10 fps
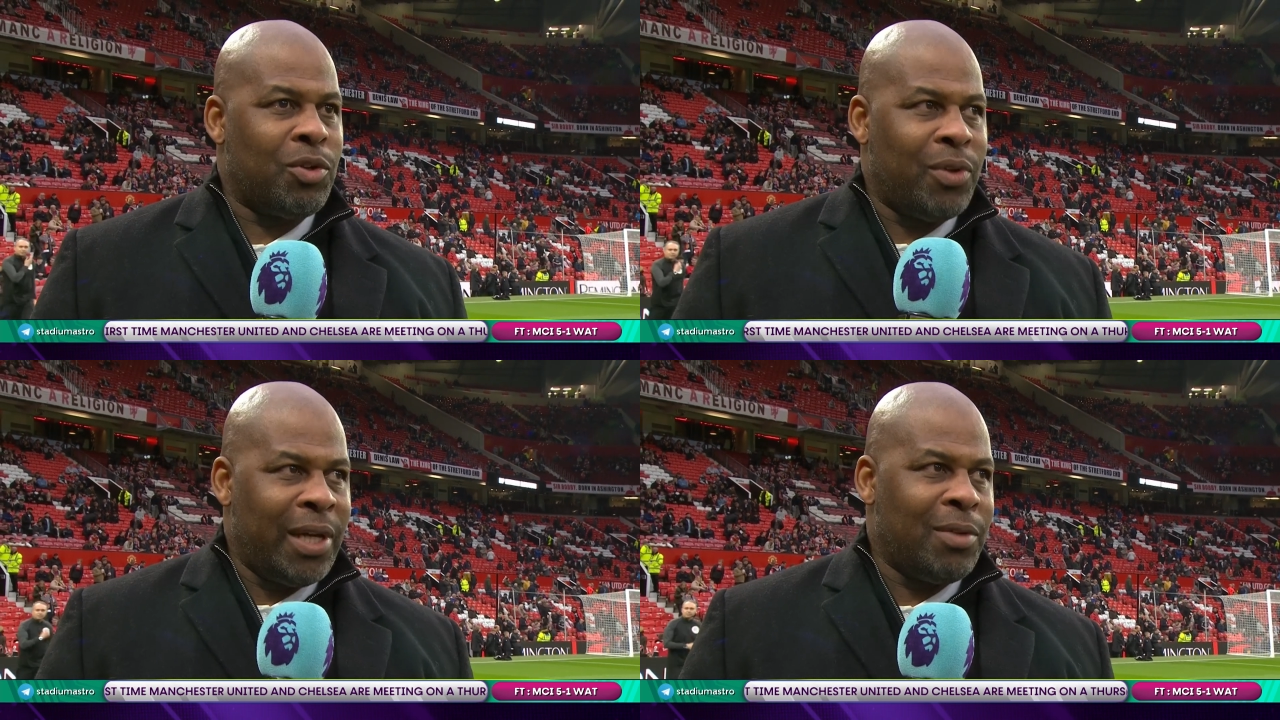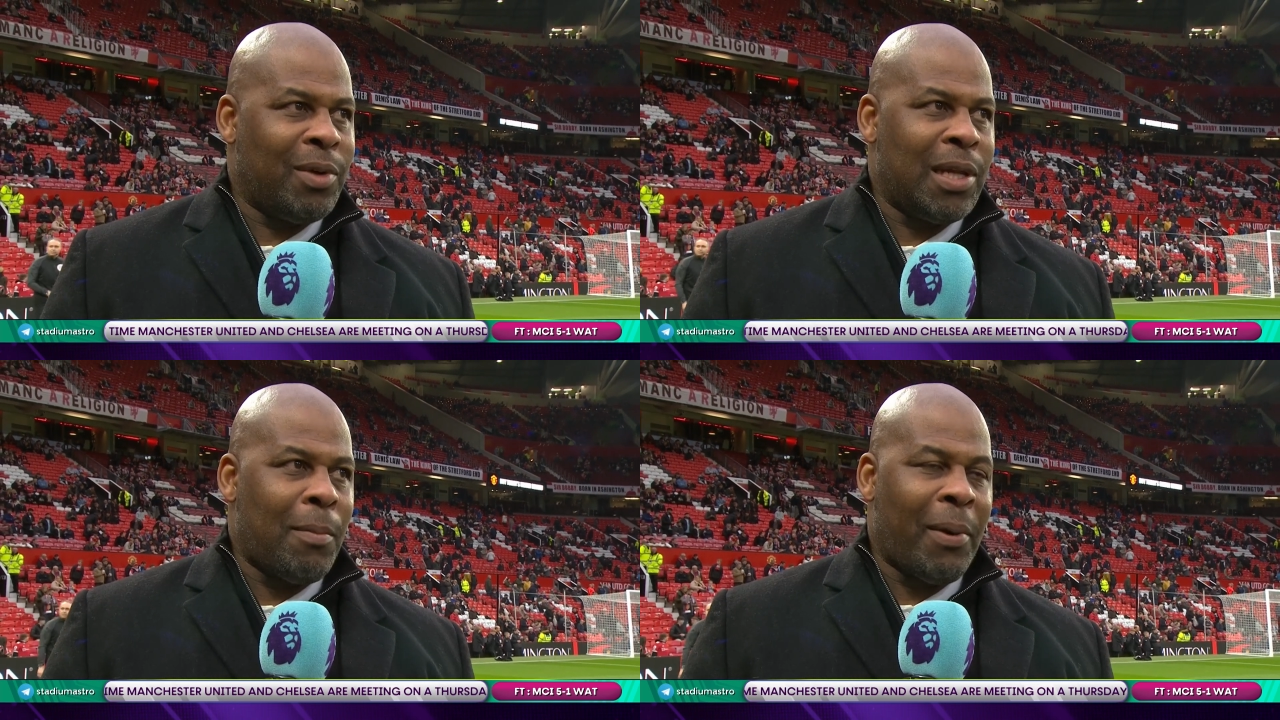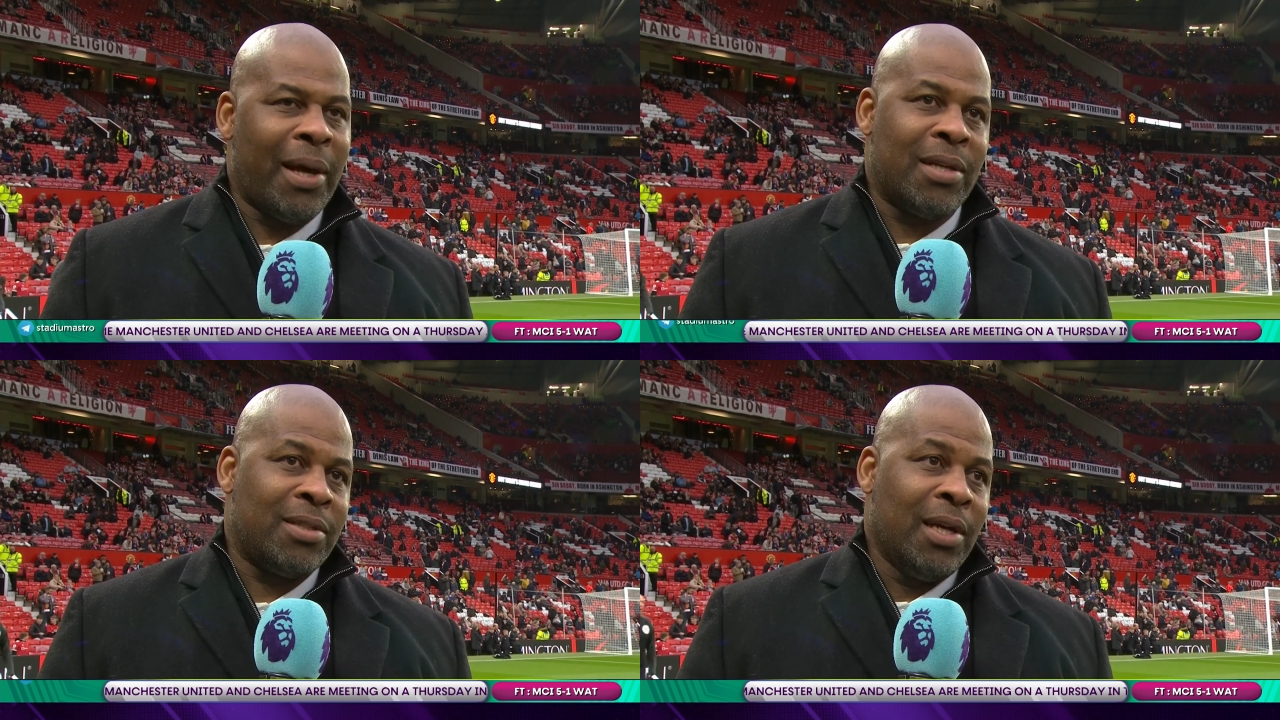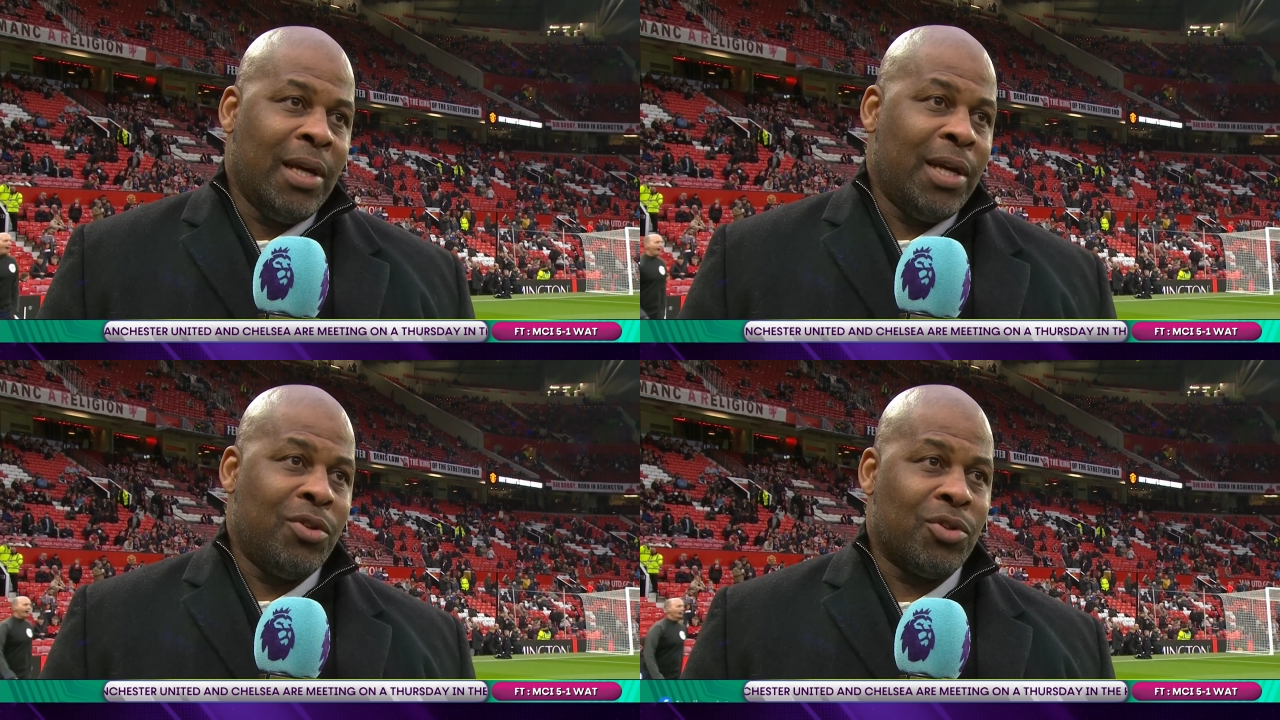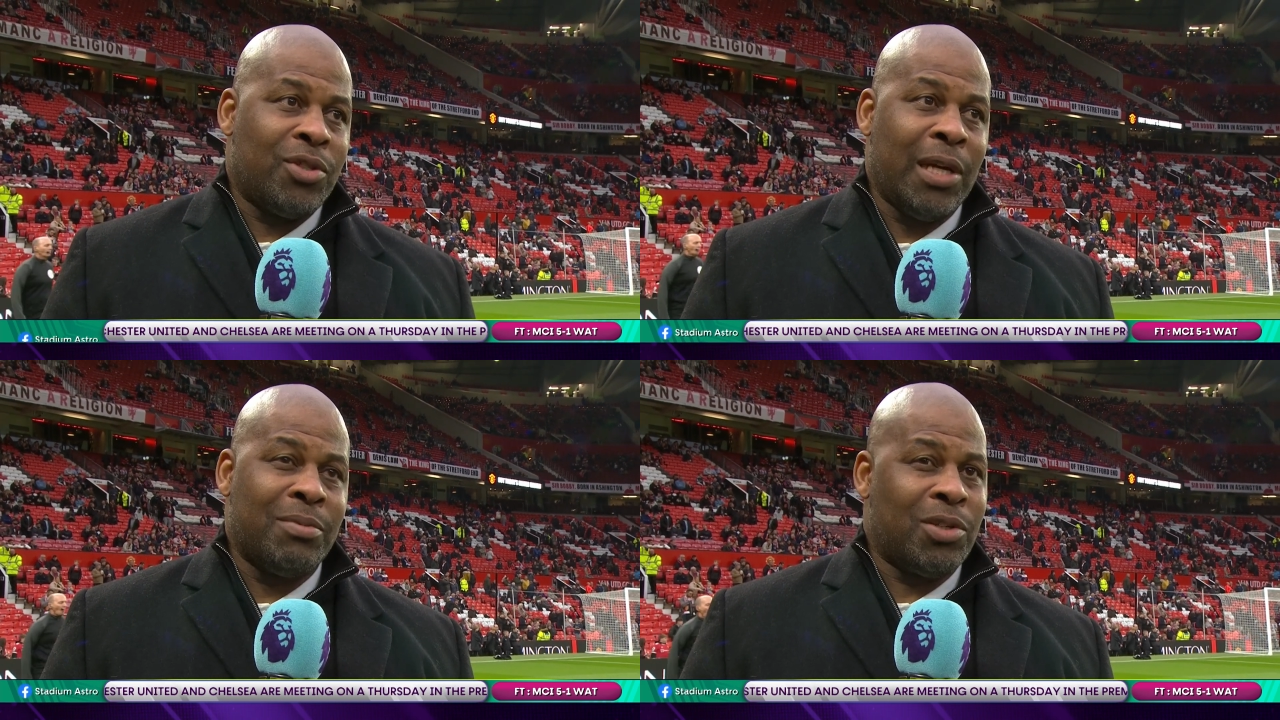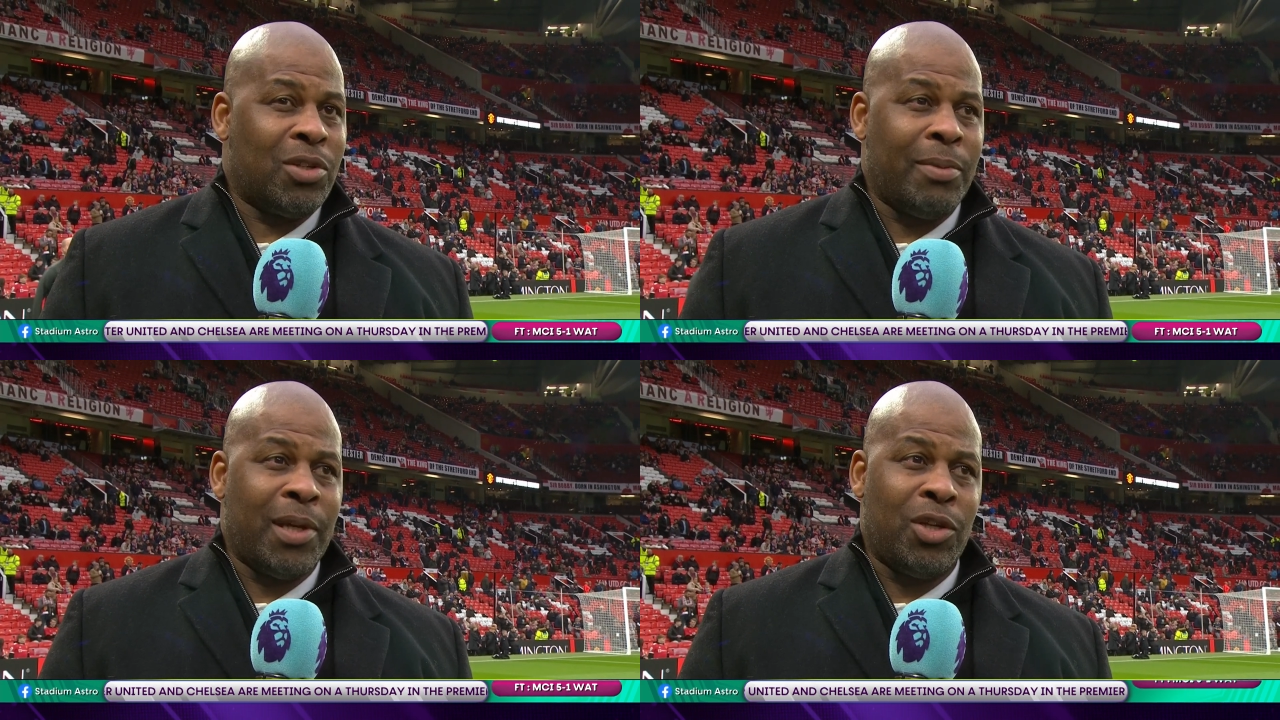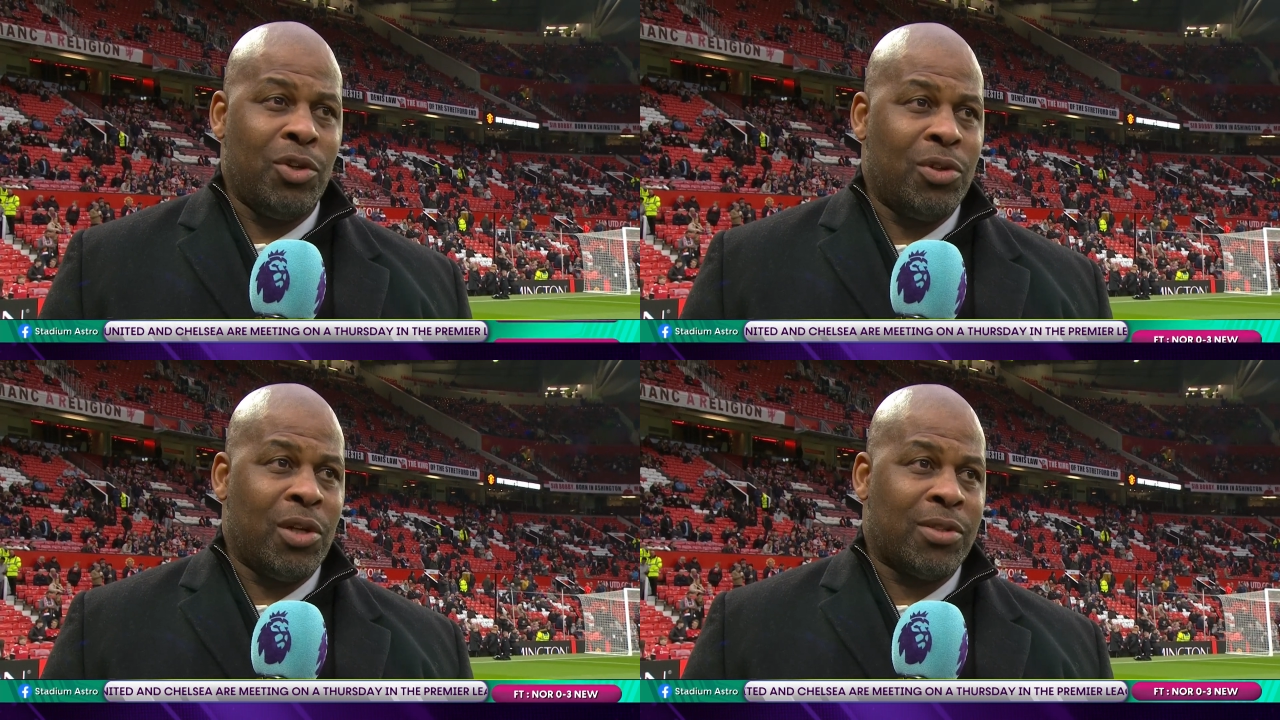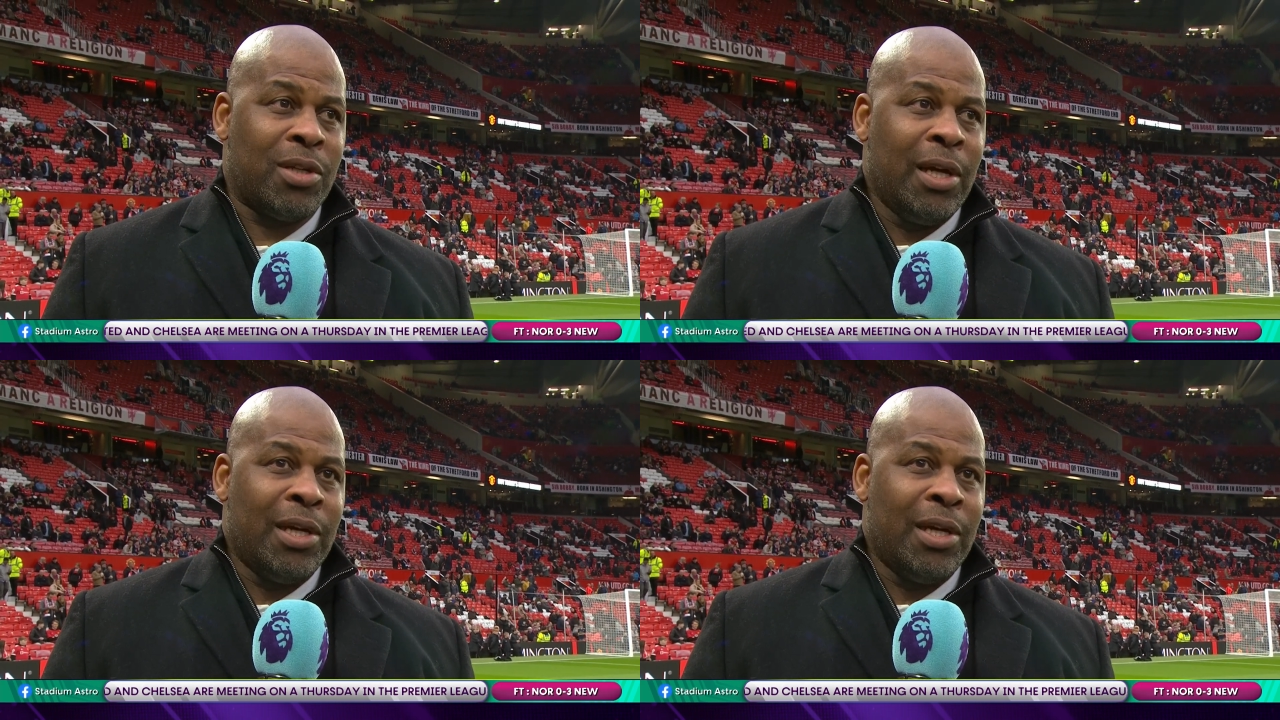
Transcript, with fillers: and you need one of them players in your team. So it's going to be a huge loss.